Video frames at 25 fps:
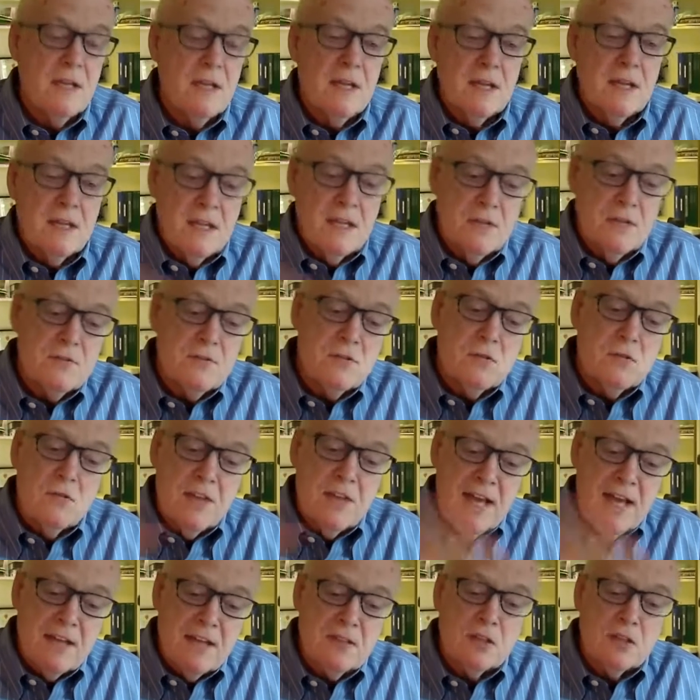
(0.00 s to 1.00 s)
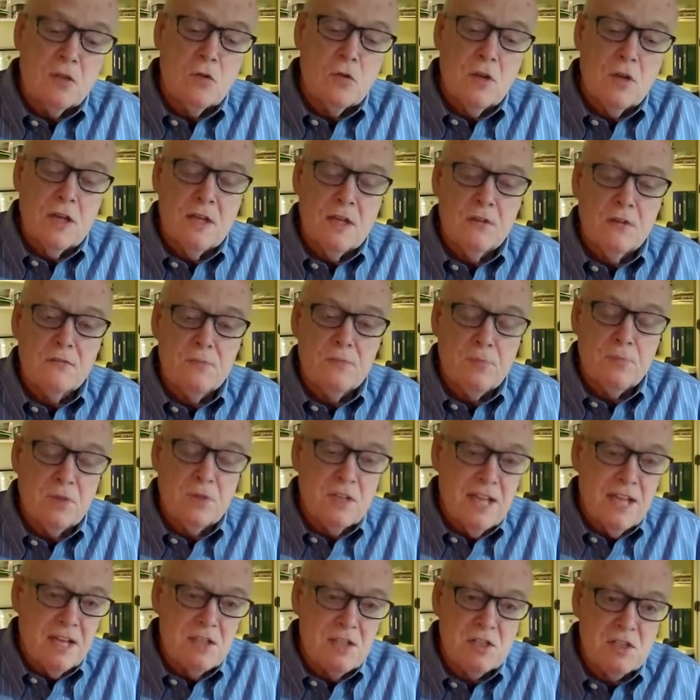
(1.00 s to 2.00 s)
gives you that degree of
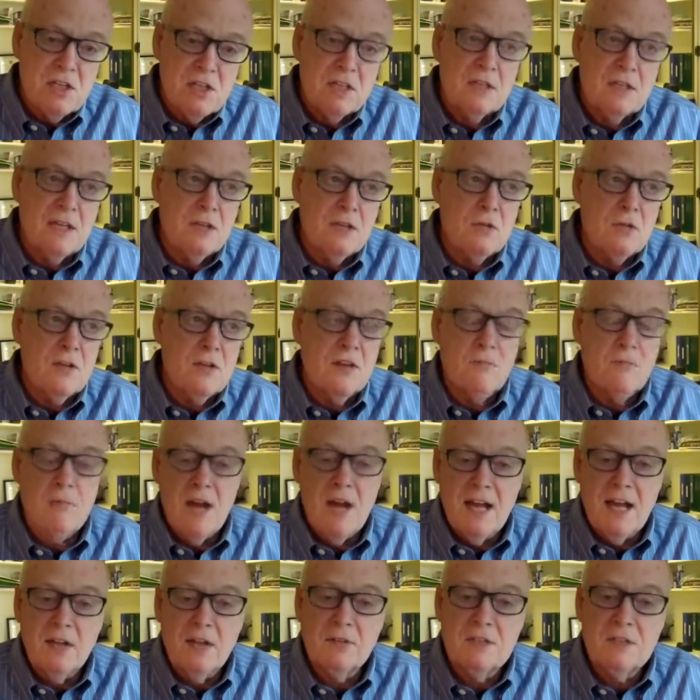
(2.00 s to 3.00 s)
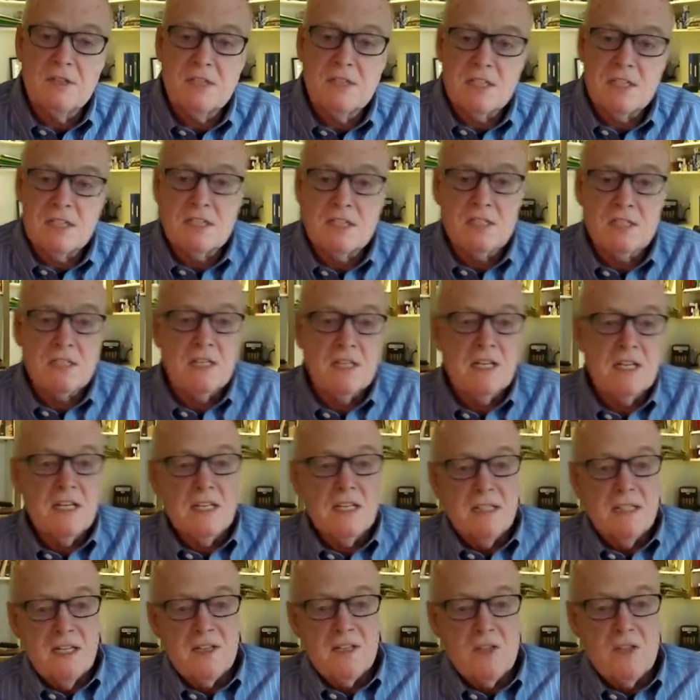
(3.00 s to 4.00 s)
protection and you have mild disease,
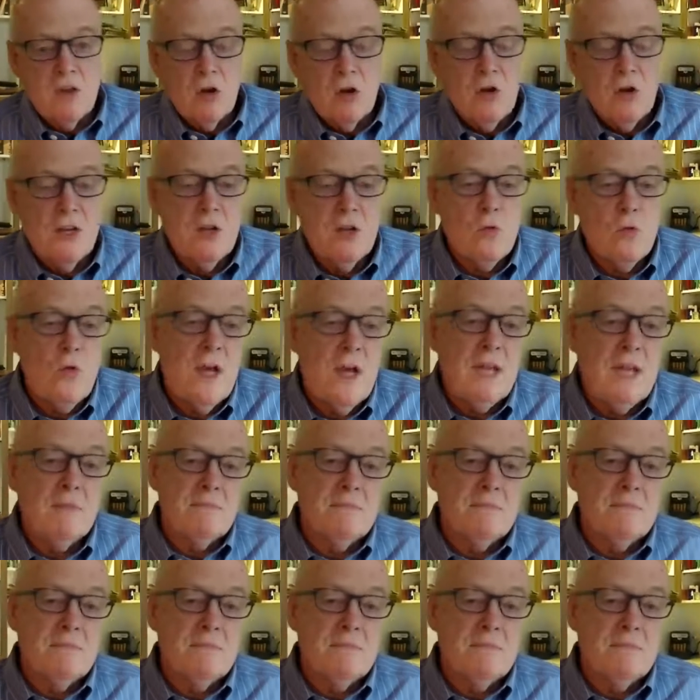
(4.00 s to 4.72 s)
that's already a win.